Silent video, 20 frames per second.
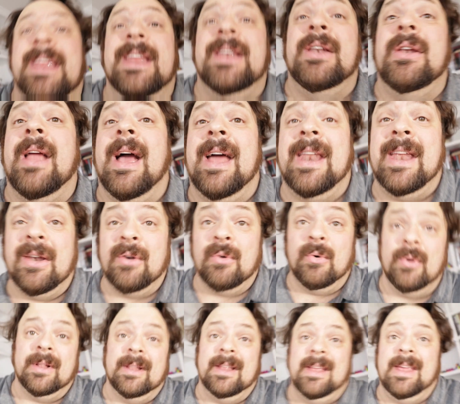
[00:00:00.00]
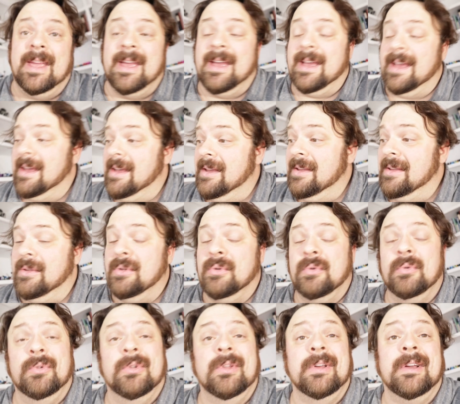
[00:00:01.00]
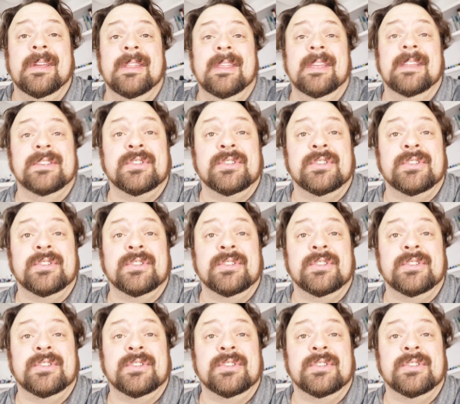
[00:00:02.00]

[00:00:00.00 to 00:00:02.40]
didn't, I didn't really, uh, look at the